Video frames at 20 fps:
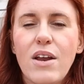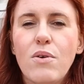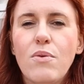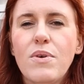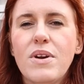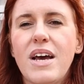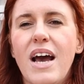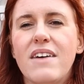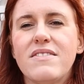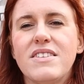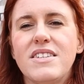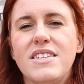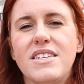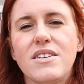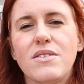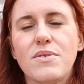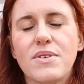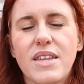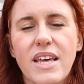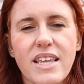I don't want to have to
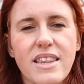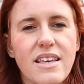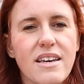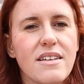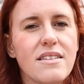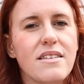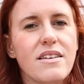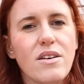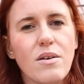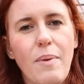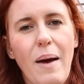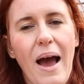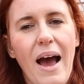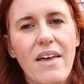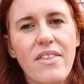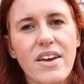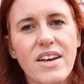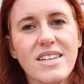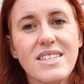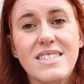deal with like the
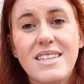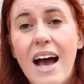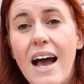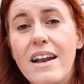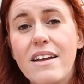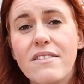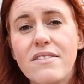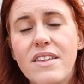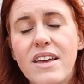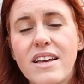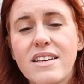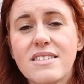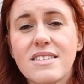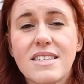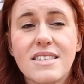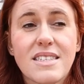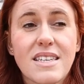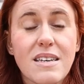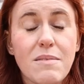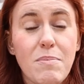alleopathic side of things,
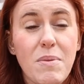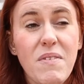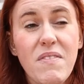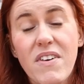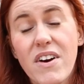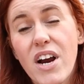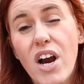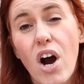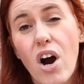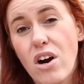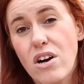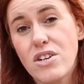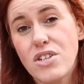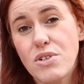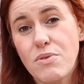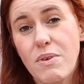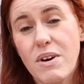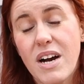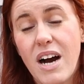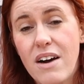because it can be very
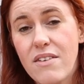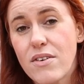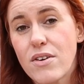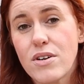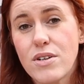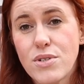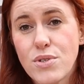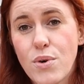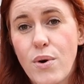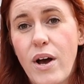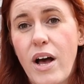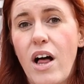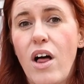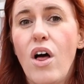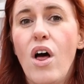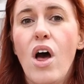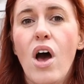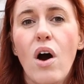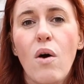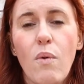hard to recover our
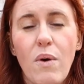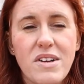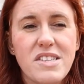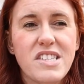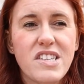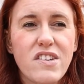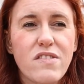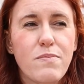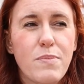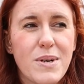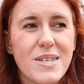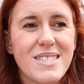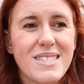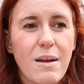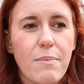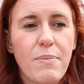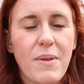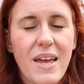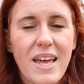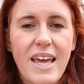soil once you've put
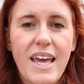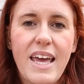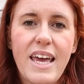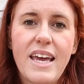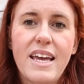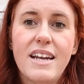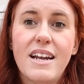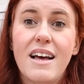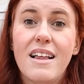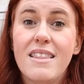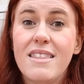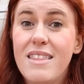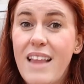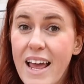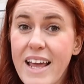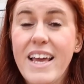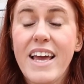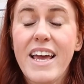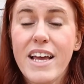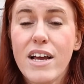something in
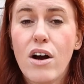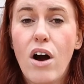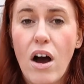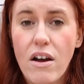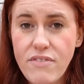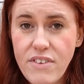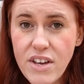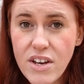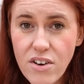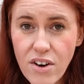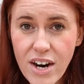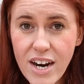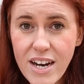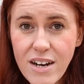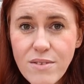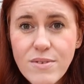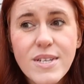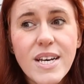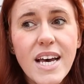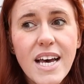like a coffee
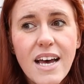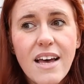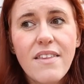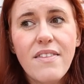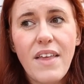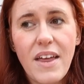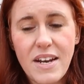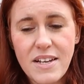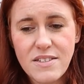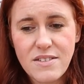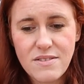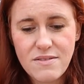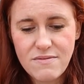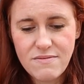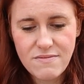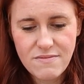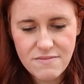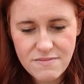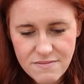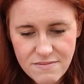ground that is
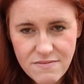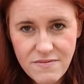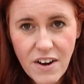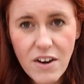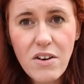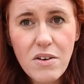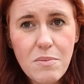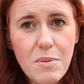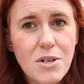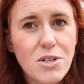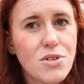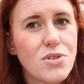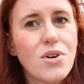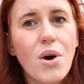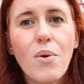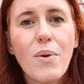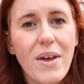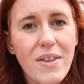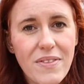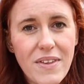very much
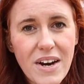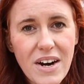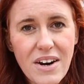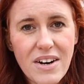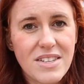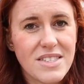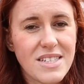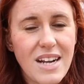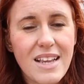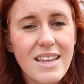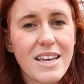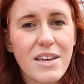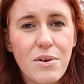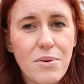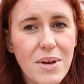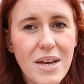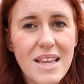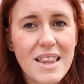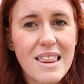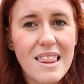so in there. It's not like
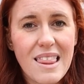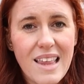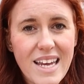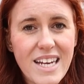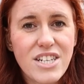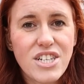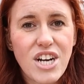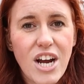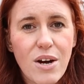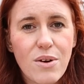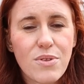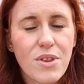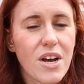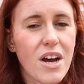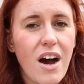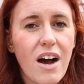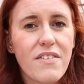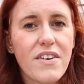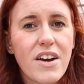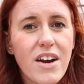you can leach out
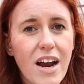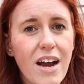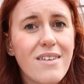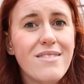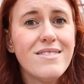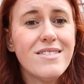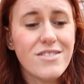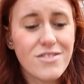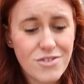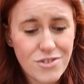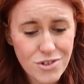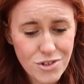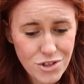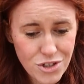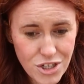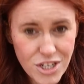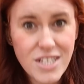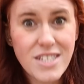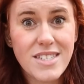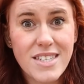the coffee ground.
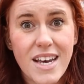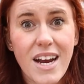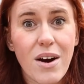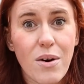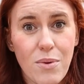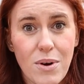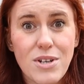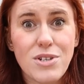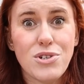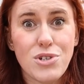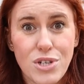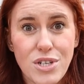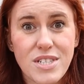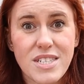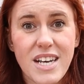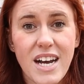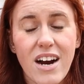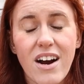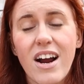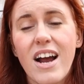She's there once
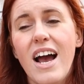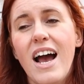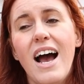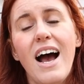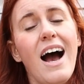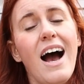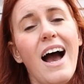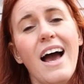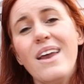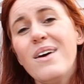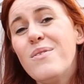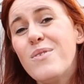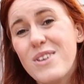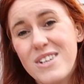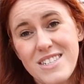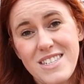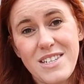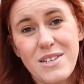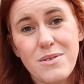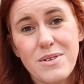she's there. I don't
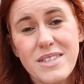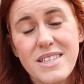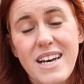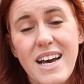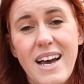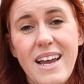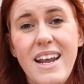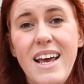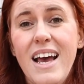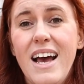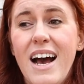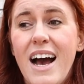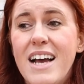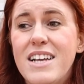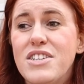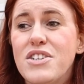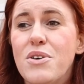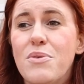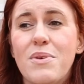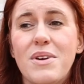want to deal with that.
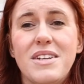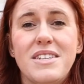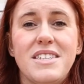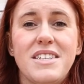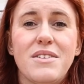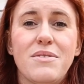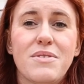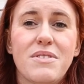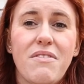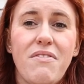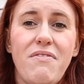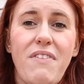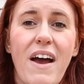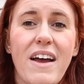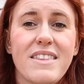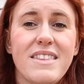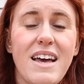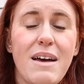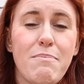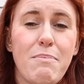I don't want to deal with the
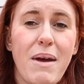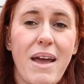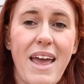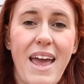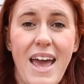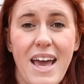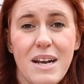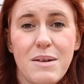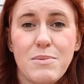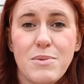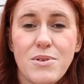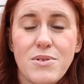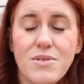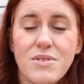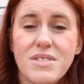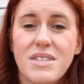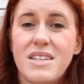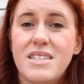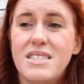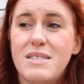fact that my
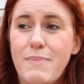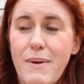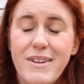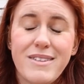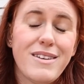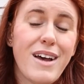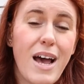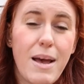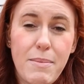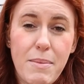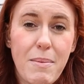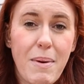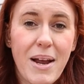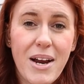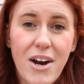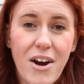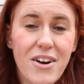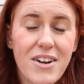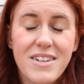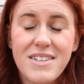animals spend time in
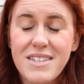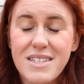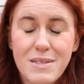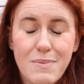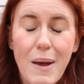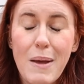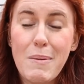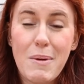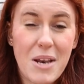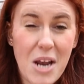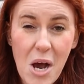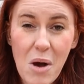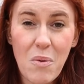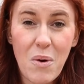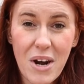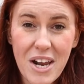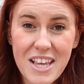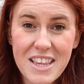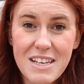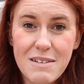my garden despite me
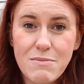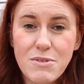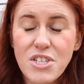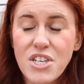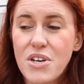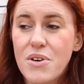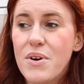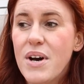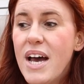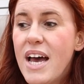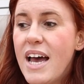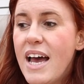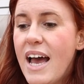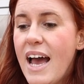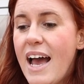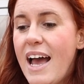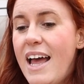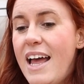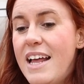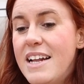not wanting them to.
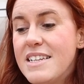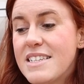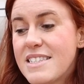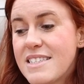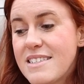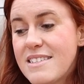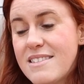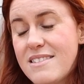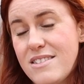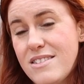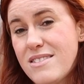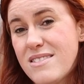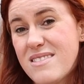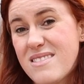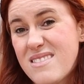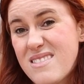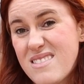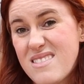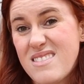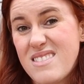And
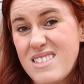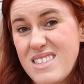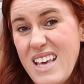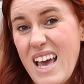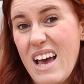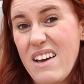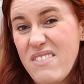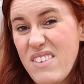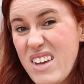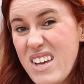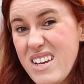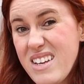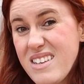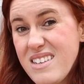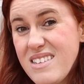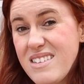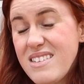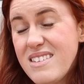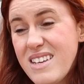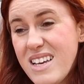just
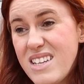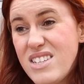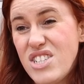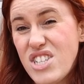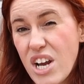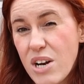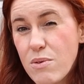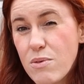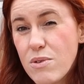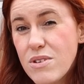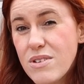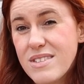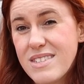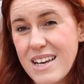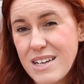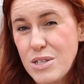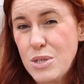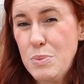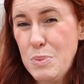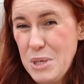caffeine in general
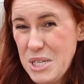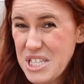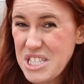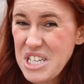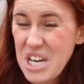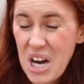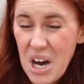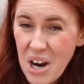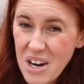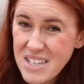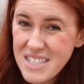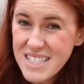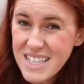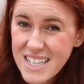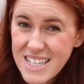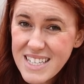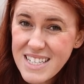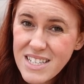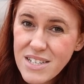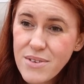is actually pretty
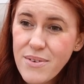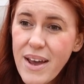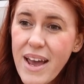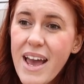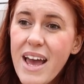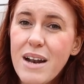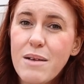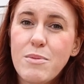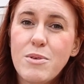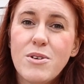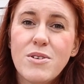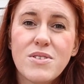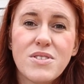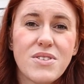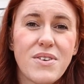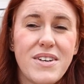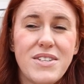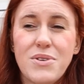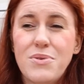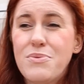toxic to animals,
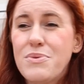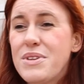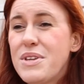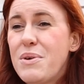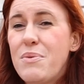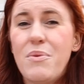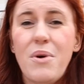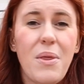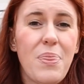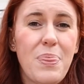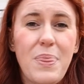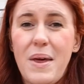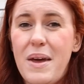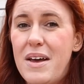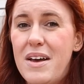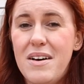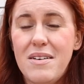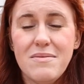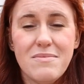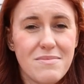so I don't really want
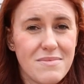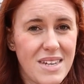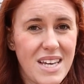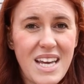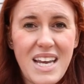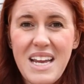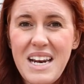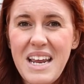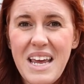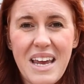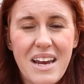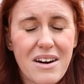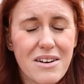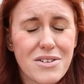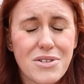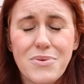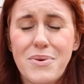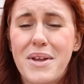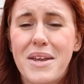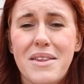them eating
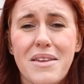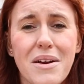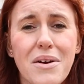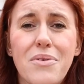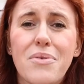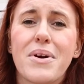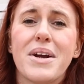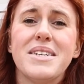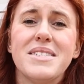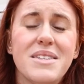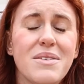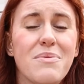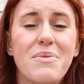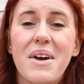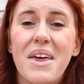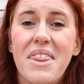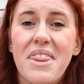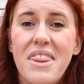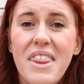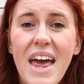or doing anything crazy
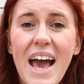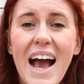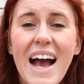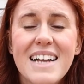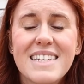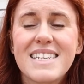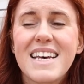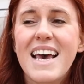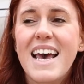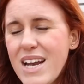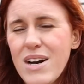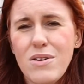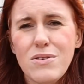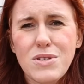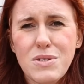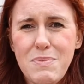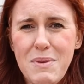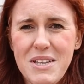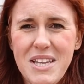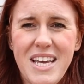with that. And
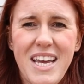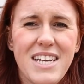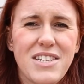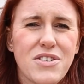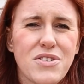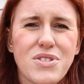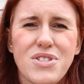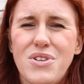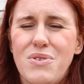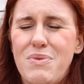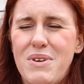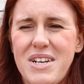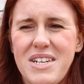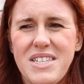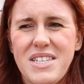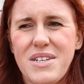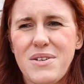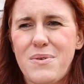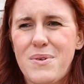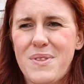ultimately, I just don't
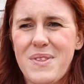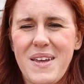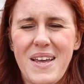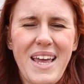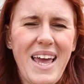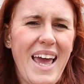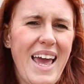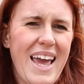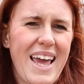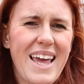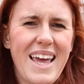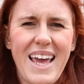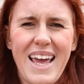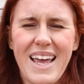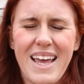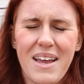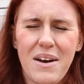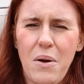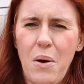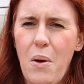want to deal with the
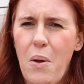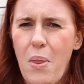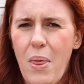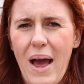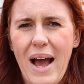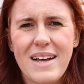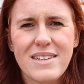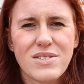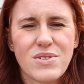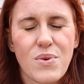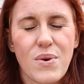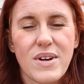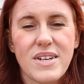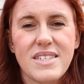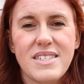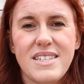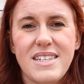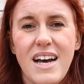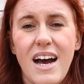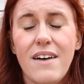caking and all that sort
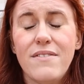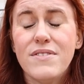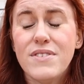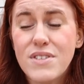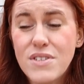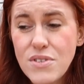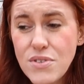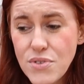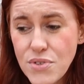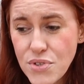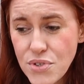of stuff.